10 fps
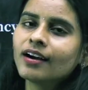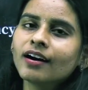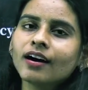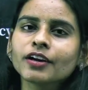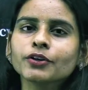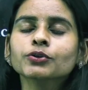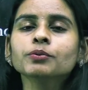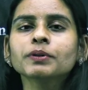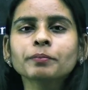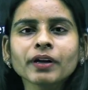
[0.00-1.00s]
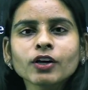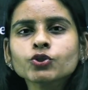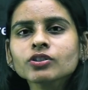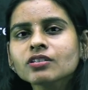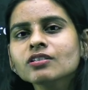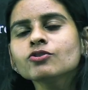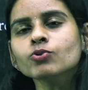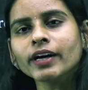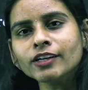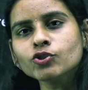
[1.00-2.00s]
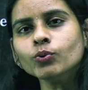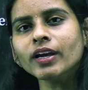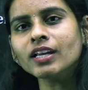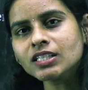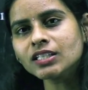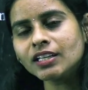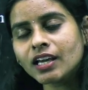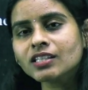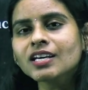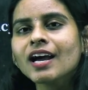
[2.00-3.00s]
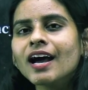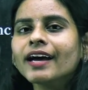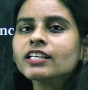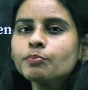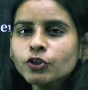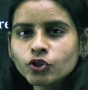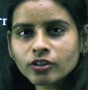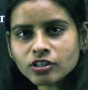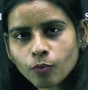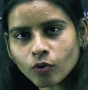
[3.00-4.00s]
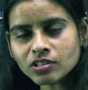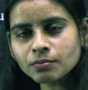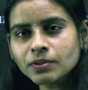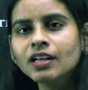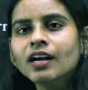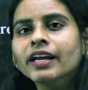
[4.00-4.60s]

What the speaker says: preparation is try to interrelate as much as possible,